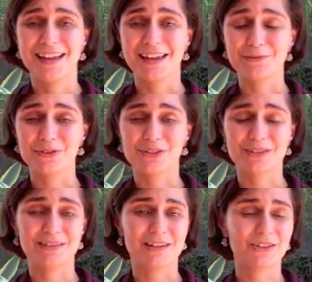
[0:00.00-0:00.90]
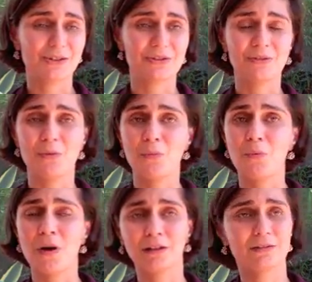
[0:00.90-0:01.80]
It was just such a
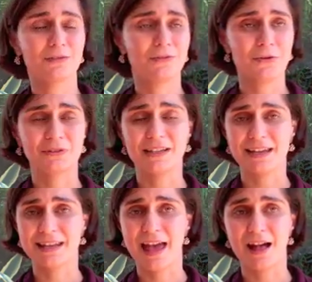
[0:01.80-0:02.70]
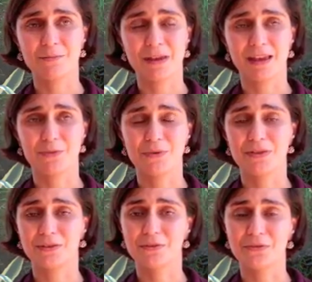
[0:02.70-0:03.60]
wonderful dynamic
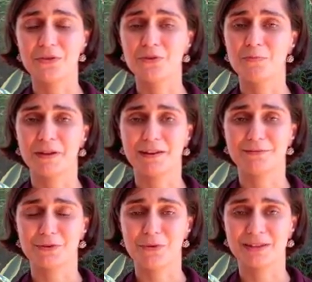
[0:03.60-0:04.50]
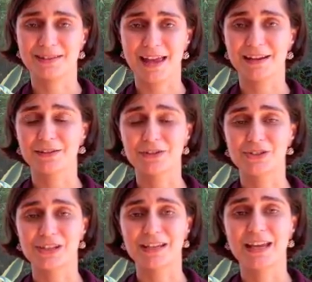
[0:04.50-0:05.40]
with the group and everyone's
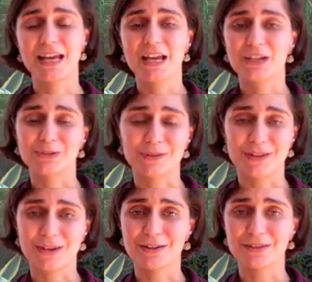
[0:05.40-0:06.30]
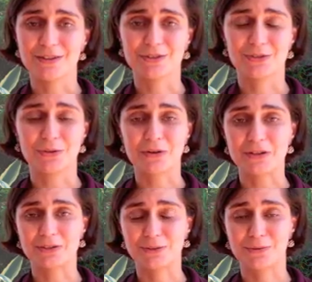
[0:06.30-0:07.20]
energy to hear the
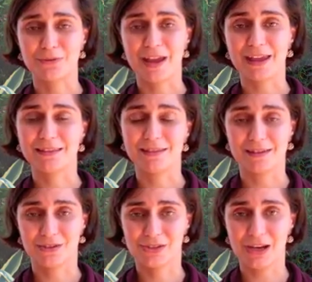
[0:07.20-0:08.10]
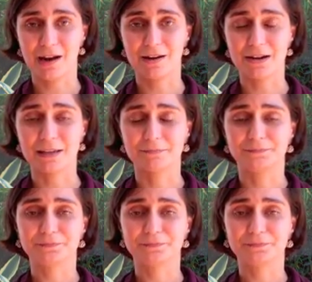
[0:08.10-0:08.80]
stories, to create the sharing.